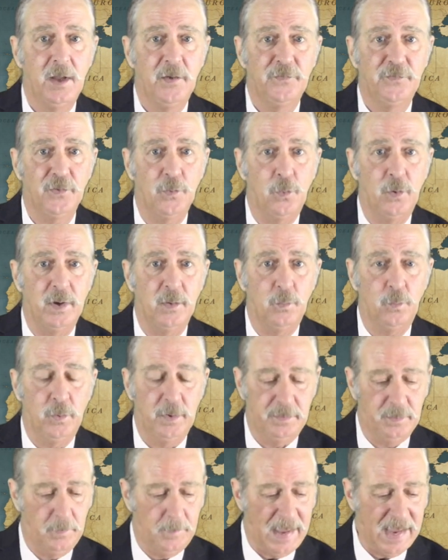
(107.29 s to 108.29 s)
So
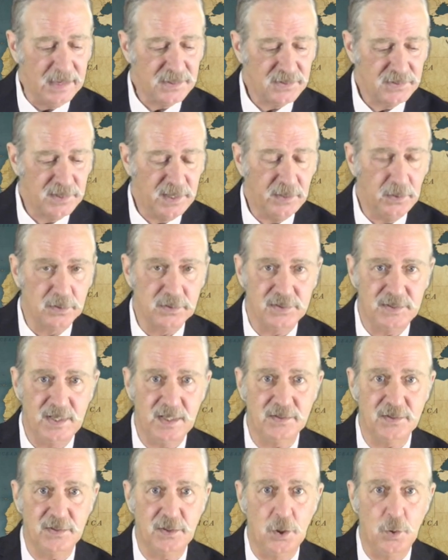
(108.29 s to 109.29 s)
when the masked singer
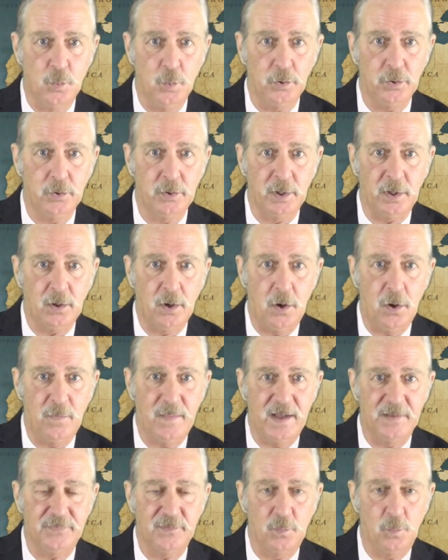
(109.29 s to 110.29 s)
sings a note, we're going to call
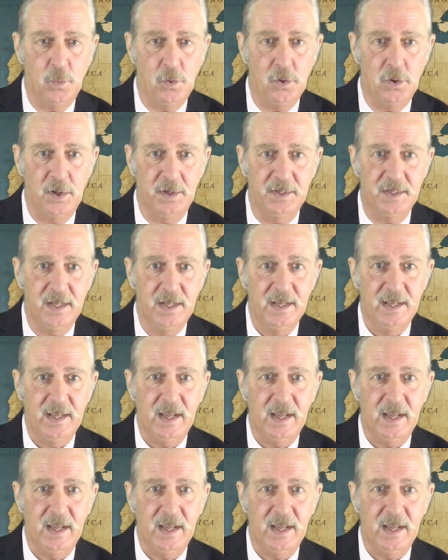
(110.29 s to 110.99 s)
that the 1,